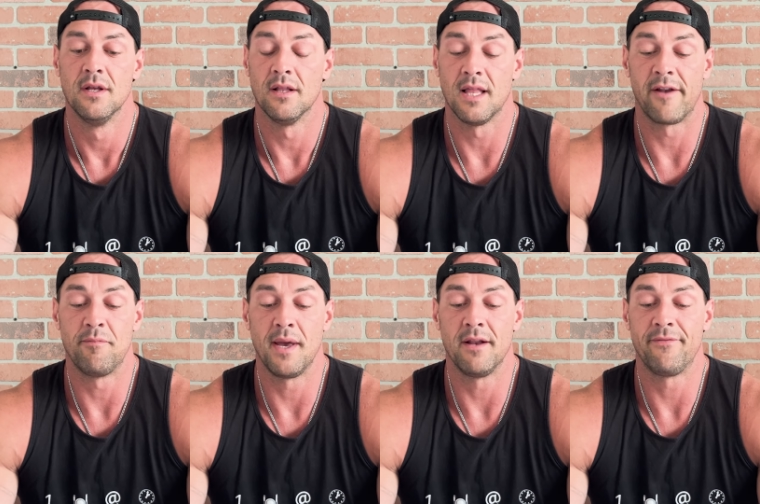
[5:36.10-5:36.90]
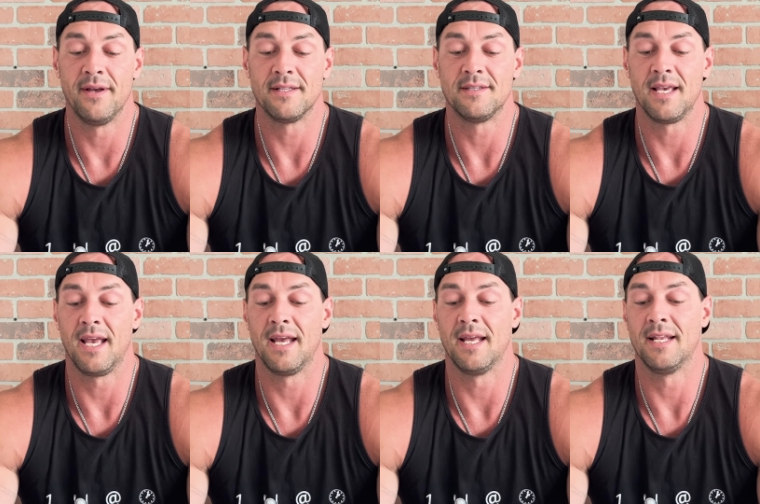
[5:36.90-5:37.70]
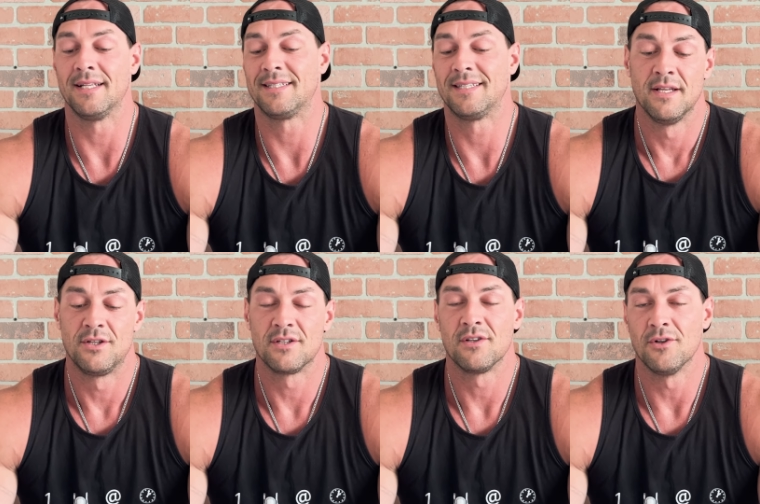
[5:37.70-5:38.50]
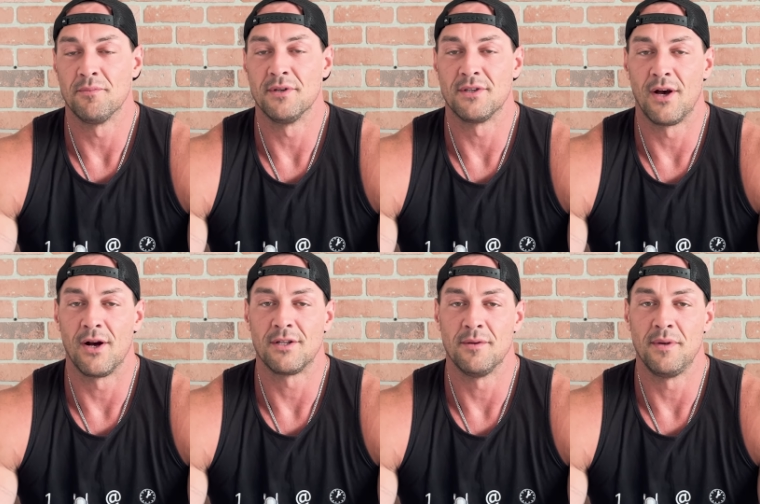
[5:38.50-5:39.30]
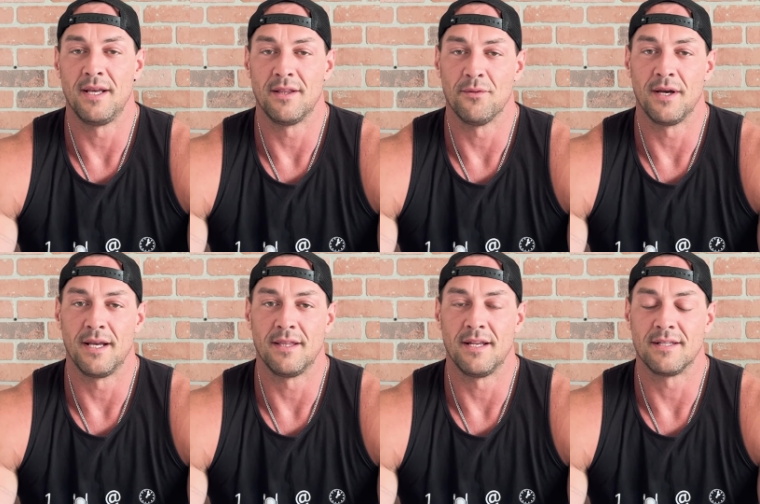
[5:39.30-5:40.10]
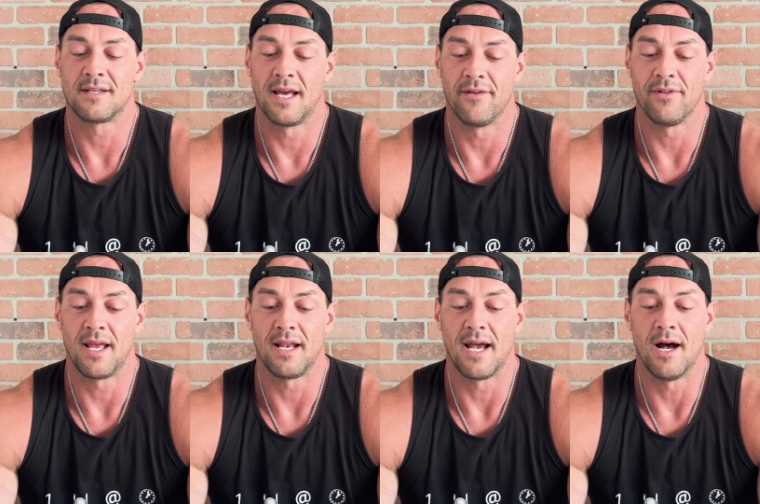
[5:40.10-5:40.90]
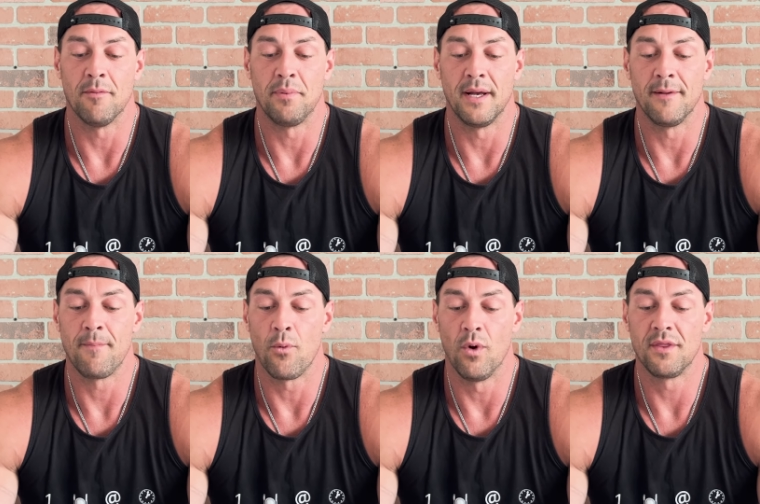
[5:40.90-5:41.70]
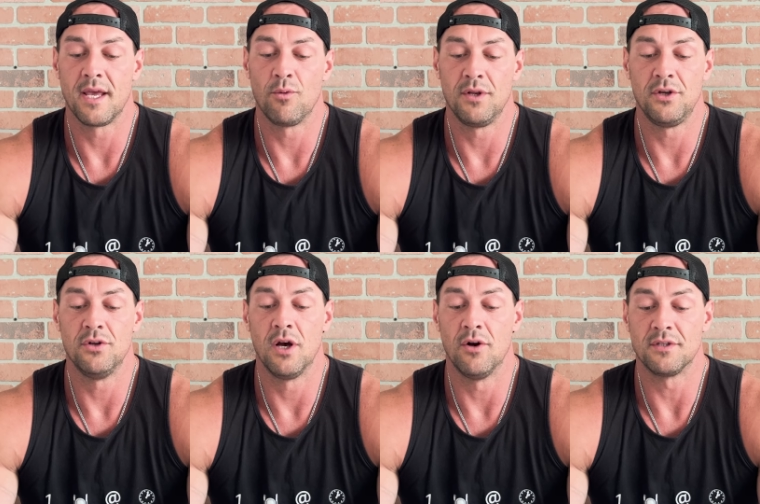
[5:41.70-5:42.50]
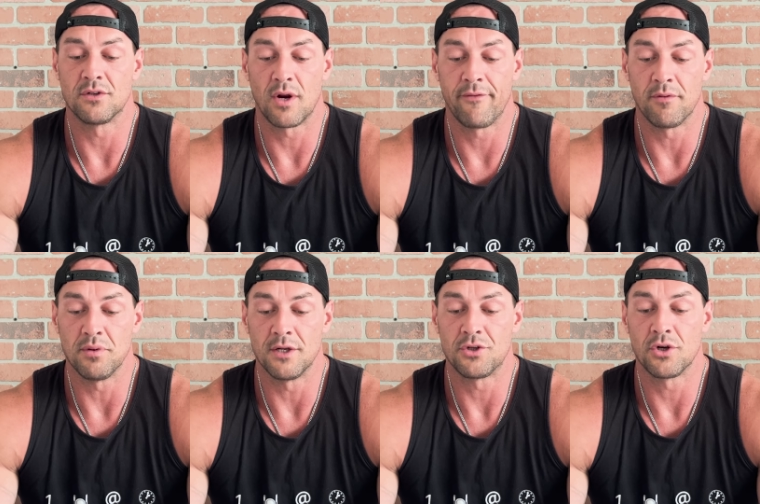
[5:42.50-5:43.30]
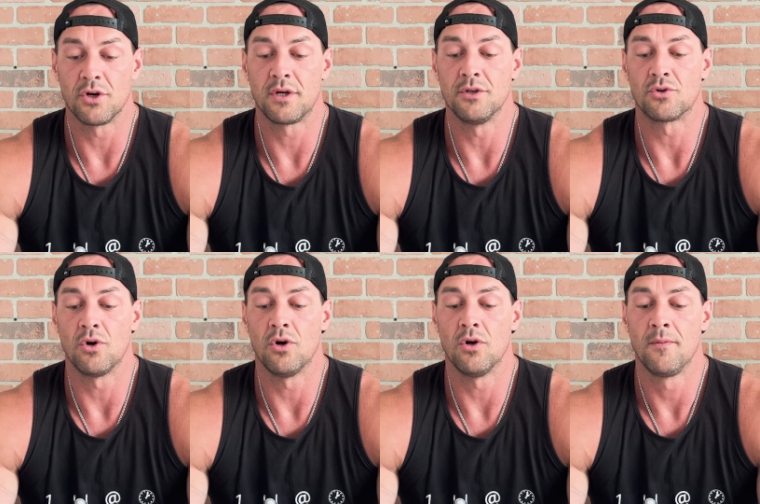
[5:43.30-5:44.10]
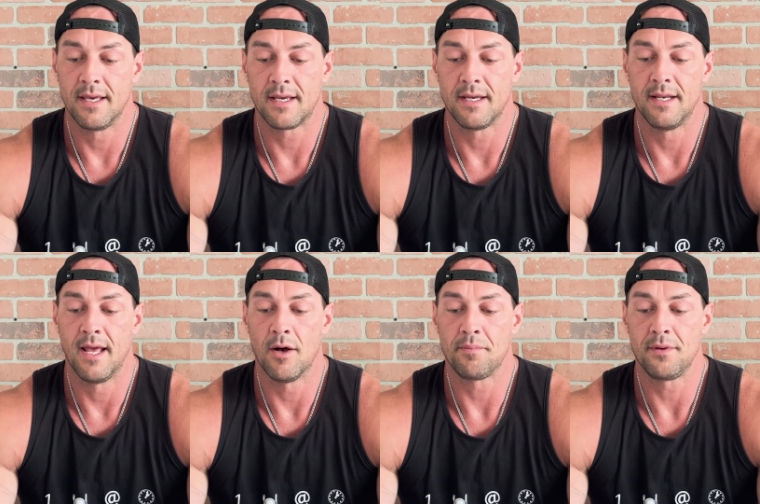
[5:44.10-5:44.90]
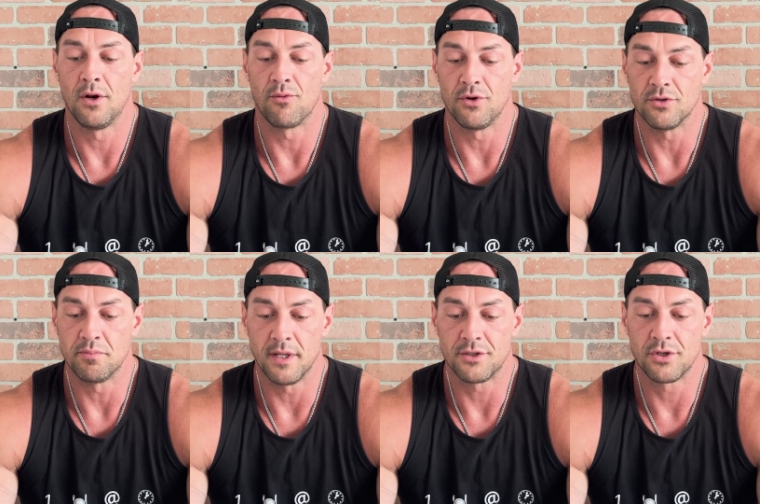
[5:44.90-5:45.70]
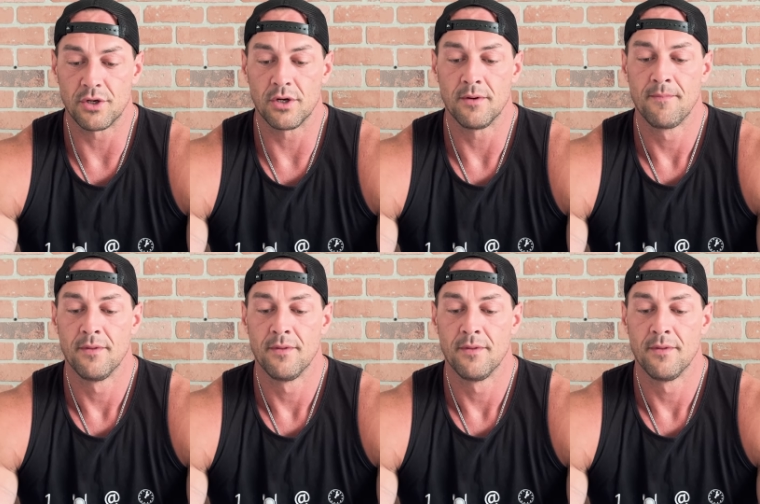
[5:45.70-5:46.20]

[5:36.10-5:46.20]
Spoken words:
a lot of benefits, and it's just a little bizarre to me the way that it's kind of laid out. But one thing we do know is it's great for blood sugar control. It can help, you know, reduce blood sugar,